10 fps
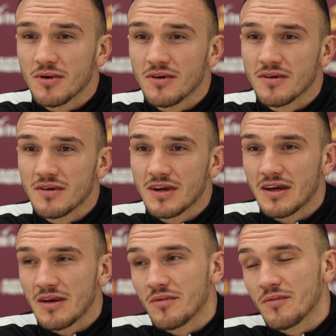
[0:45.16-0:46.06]
but
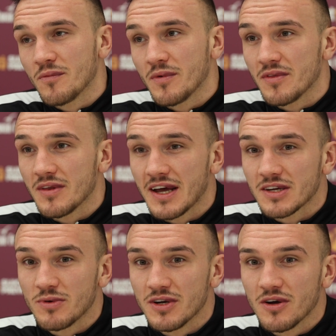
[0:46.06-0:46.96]
with the
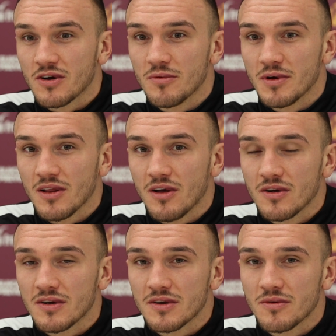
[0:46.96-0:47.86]
next window coming
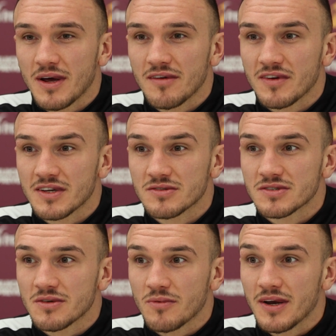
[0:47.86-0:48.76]
along and the way
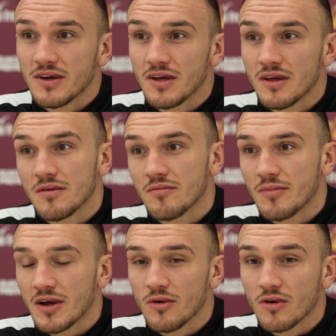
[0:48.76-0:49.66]
things went at
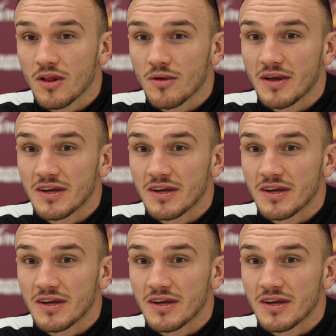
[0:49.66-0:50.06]
my old club,